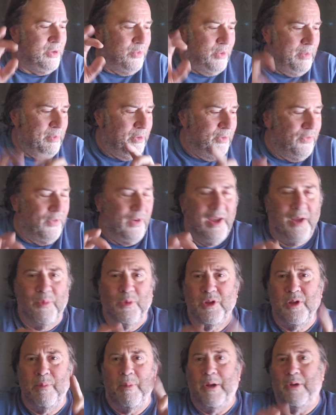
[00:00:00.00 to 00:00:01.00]
able to find
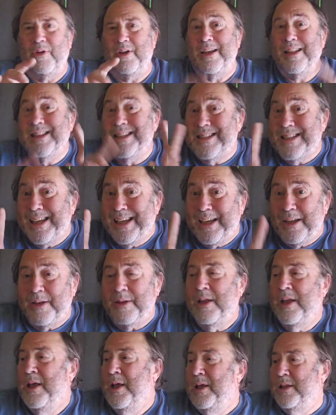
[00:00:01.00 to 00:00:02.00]
what you buried in the sand."
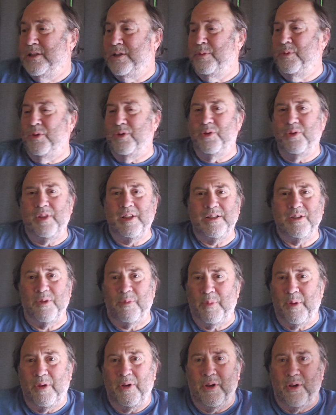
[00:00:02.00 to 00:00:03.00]
Some people do things that'll
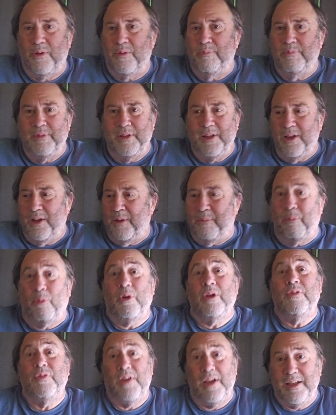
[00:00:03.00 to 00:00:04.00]
bury a
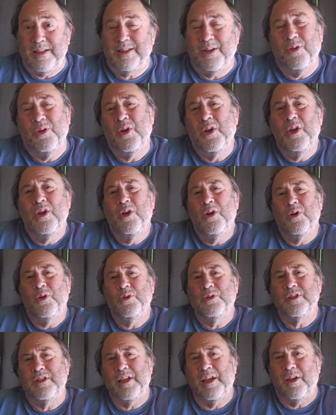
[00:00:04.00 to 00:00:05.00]
briefcase. Now,
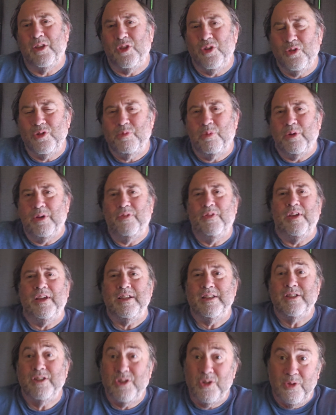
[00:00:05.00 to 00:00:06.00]
who's gonna take a huge
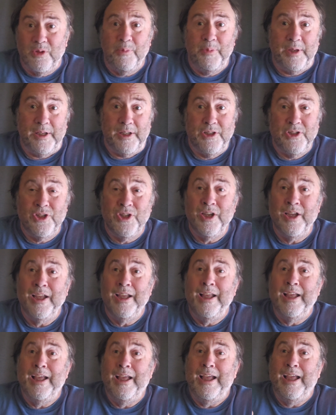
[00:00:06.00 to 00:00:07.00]
briefcase to the beach
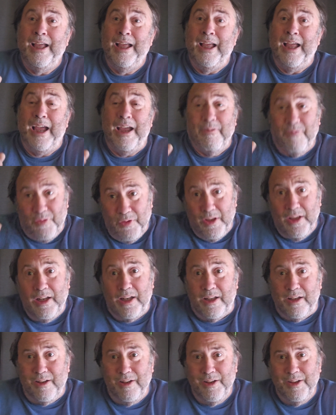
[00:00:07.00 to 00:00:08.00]
and forget
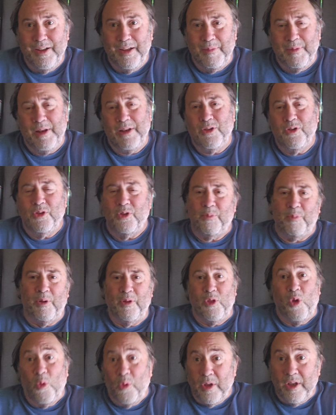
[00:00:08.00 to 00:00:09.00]
it? I mean, you're
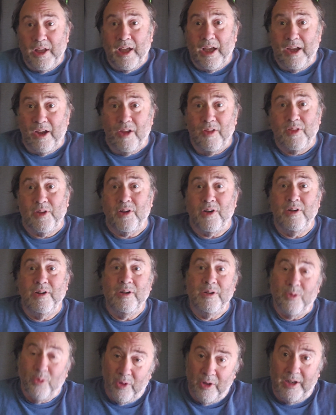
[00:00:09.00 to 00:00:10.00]
probably the only guy on there,
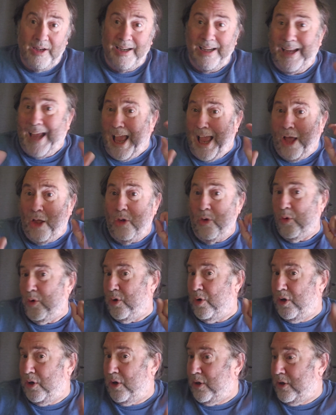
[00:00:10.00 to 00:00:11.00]
or gal, or
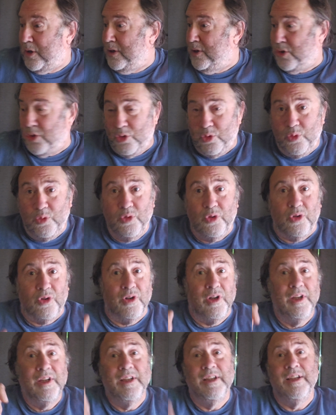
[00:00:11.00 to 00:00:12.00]
dude, or
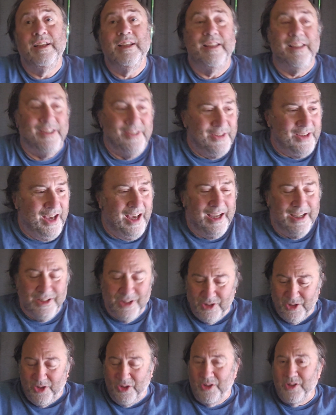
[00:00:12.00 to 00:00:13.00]
your guys
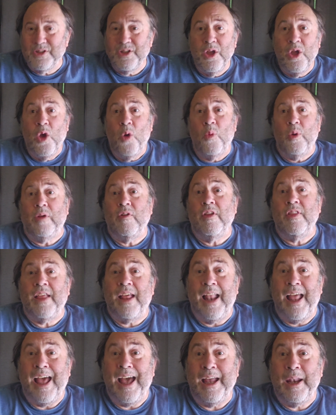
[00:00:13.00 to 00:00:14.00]
and dolls, whatever,
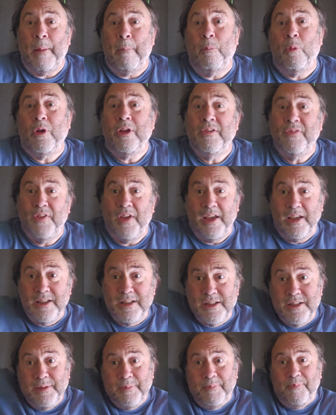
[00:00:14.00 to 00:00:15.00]
that had a
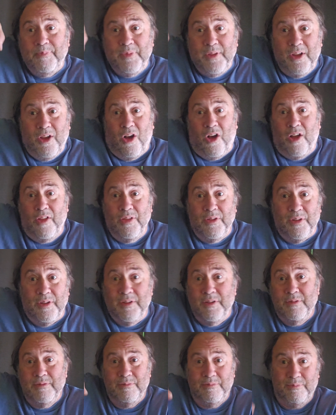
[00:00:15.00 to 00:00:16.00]
briefcase on the
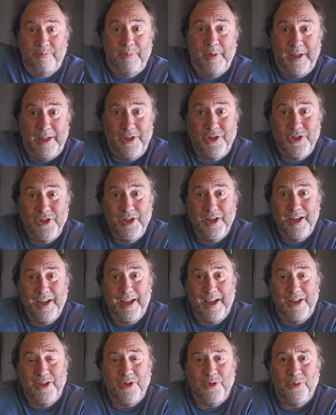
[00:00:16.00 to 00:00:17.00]
beach,
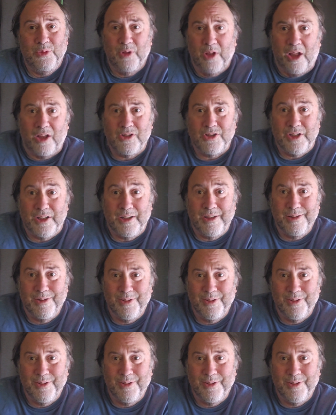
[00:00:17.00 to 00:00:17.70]
and you lost it.